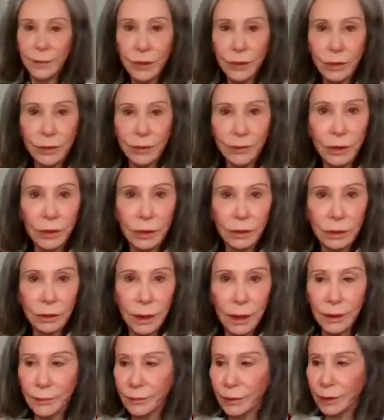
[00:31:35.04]

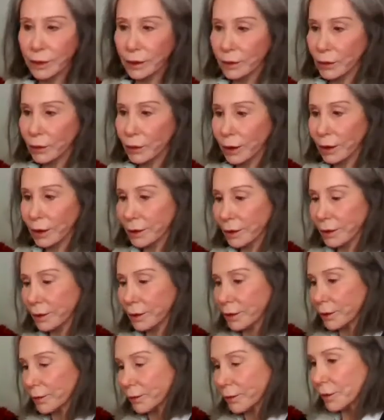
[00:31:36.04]
beautiful yellow
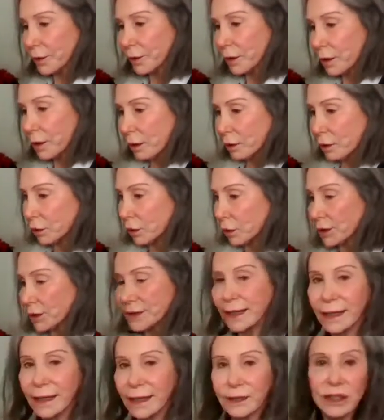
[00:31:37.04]
color.
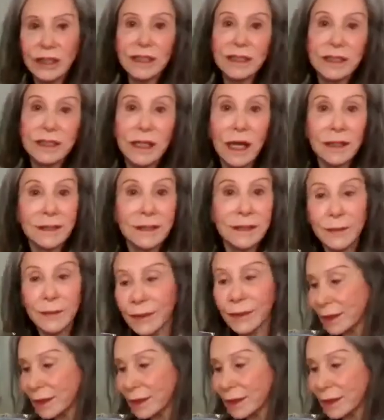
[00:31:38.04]
Looks like cheese sauce to